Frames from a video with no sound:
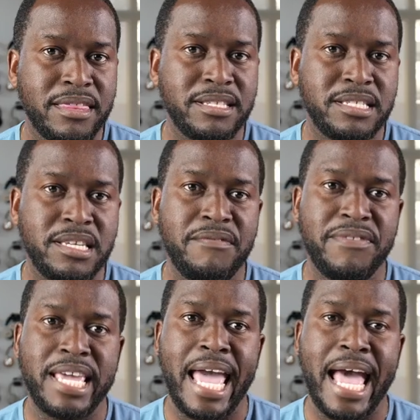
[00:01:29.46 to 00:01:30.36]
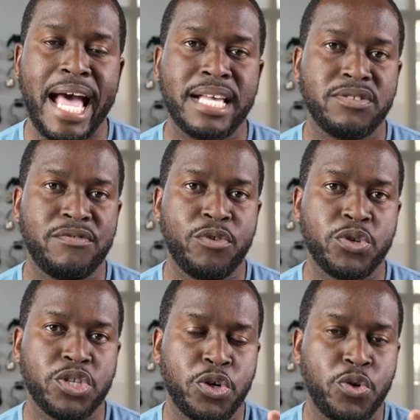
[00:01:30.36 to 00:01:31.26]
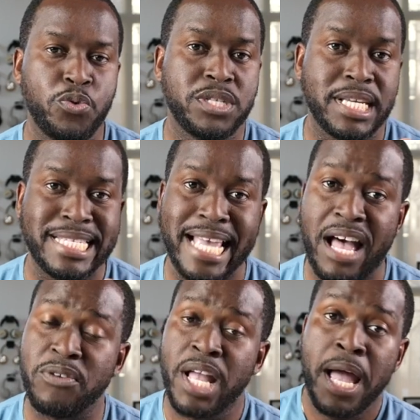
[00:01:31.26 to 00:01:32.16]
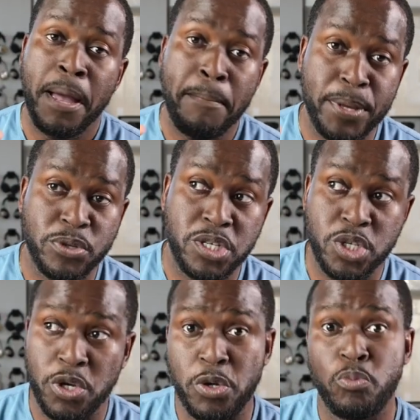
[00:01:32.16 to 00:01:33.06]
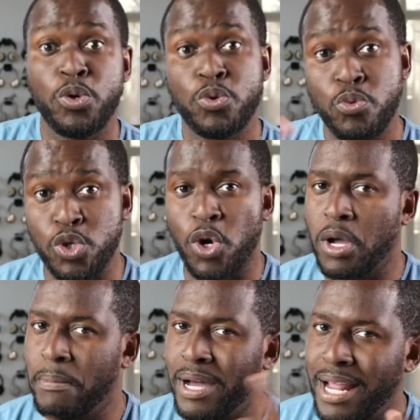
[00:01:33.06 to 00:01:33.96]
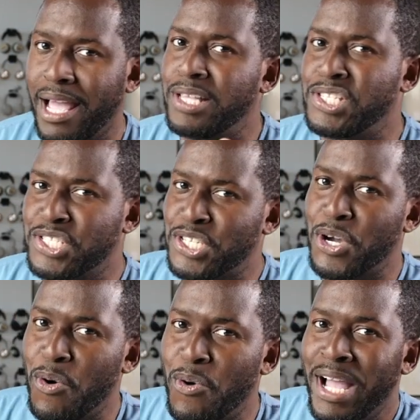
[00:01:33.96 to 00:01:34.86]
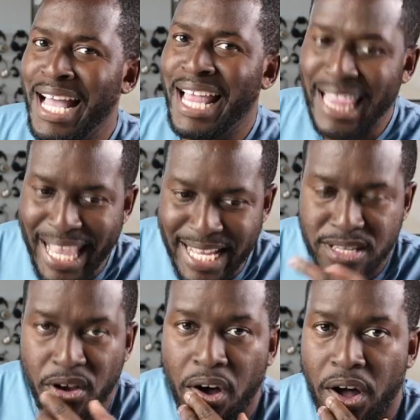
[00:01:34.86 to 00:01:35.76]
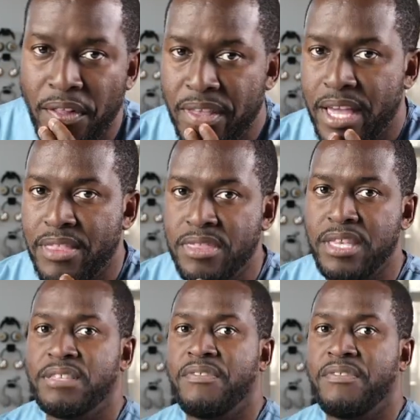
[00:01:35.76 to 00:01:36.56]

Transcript: the TV has, of course, acoustic sound built into it, which we'll talk about and show later on in this